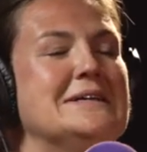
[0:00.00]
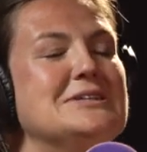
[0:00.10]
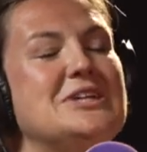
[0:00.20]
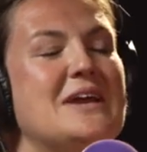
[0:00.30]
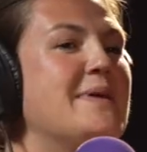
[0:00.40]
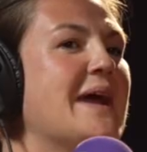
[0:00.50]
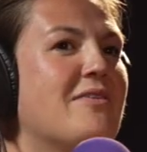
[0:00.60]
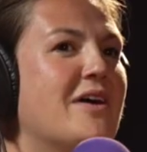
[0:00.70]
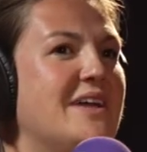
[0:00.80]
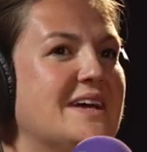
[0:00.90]
shaping
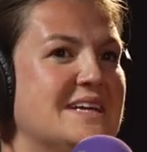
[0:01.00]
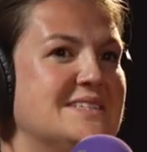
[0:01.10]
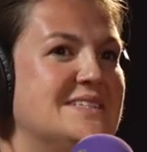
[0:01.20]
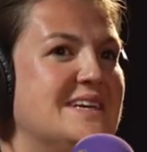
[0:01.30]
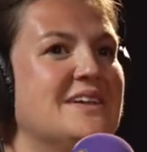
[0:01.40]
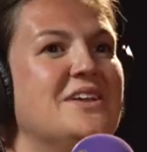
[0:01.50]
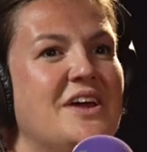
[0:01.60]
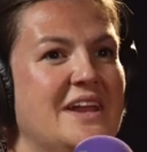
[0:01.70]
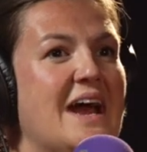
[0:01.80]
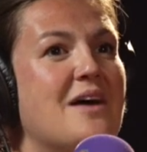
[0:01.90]
our own identity and
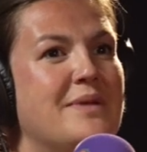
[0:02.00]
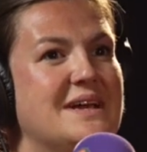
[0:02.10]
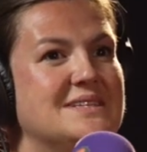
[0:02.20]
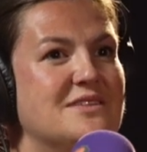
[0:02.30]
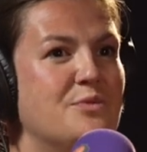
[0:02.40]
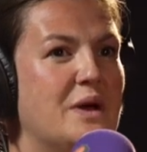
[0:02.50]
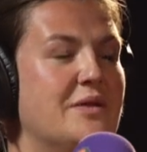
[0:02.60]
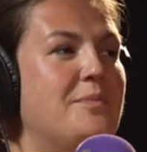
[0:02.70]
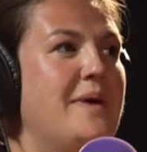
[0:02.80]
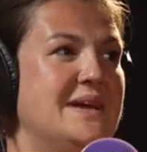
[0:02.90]
learning our place in the
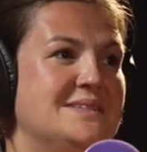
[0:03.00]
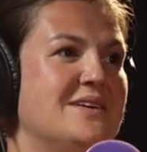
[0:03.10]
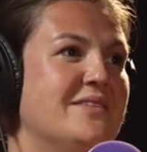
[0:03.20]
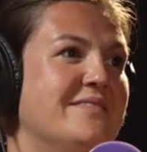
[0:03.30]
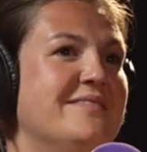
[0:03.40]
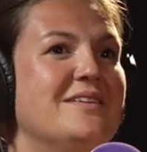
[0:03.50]
world based on